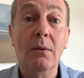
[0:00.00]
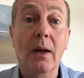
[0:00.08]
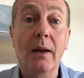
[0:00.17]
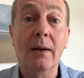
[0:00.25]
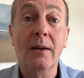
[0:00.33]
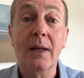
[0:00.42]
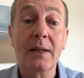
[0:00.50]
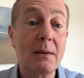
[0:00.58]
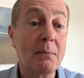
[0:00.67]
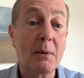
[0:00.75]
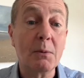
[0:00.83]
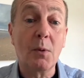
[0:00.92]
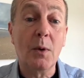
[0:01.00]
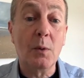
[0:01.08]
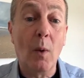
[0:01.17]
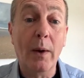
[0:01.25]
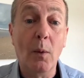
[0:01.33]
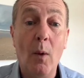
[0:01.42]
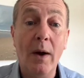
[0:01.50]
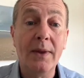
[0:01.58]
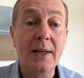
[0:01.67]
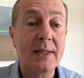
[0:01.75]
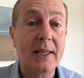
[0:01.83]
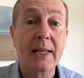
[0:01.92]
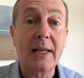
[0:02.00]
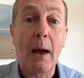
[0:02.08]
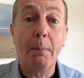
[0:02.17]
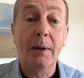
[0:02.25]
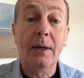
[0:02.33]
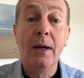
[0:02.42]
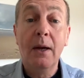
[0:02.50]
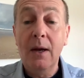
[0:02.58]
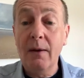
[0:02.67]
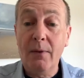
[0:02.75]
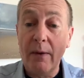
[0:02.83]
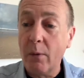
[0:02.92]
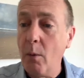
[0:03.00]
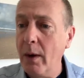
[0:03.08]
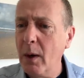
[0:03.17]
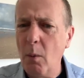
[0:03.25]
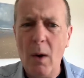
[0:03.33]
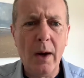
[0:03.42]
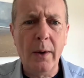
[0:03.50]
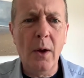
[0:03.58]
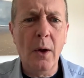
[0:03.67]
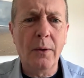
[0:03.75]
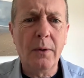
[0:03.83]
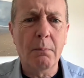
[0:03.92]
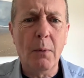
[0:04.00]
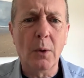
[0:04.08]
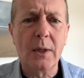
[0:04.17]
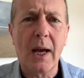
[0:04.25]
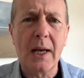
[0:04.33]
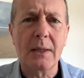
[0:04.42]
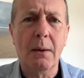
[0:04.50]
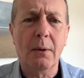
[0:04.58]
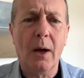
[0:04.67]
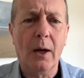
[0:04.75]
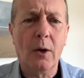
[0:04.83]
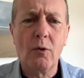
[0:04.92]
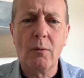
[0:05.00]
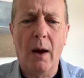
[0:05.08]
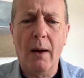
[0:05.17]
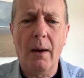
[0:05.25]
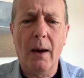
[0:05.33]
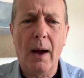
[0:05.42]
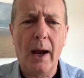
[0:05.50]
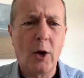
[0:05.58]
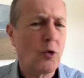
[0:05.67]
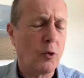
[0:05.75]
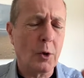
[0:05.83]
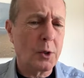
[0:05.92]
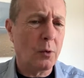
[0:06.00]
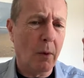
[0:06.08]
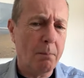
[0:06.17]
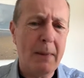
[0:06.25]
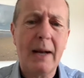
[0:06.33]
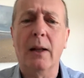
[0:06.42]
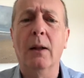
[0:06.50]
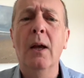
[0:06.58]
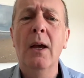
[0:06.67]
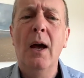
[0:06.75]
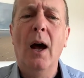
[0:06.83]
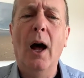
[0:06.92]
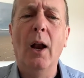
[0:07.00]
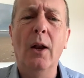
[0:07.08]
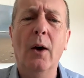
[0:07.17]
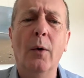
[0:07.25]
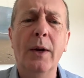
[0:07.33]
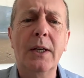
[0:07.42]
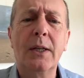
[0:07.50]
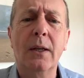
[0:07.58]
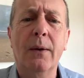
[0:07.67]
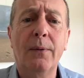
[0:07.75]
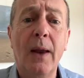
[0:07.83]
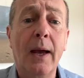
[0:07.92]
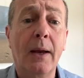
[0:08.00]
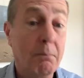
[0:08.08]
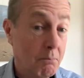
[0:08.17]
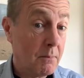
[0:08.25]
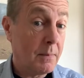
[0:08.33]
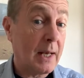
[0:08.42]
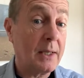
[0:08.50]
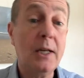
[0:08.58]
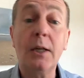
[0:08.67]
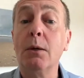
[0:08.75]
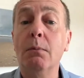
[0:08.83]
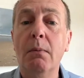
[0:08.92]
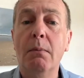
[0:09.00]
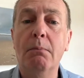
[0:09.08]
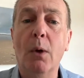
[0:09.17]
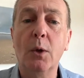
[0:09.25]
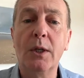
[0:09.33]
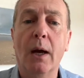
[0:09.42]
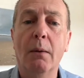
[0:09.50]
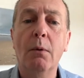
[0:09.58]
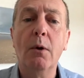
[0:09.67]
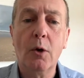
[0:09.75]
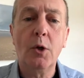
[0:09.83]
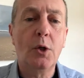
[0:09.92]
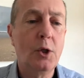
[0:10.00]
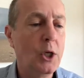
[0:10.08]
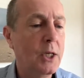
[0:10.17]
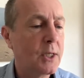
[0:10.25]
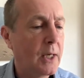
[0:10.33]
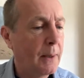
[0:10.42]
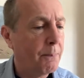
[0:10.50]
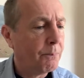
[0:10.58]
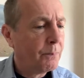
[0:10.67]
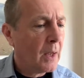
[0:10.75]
And sometimes we always wonder why these things happened. If you ever wonder why on earth Malta has a cross or a medal on its flag, that's it. Malta, GC.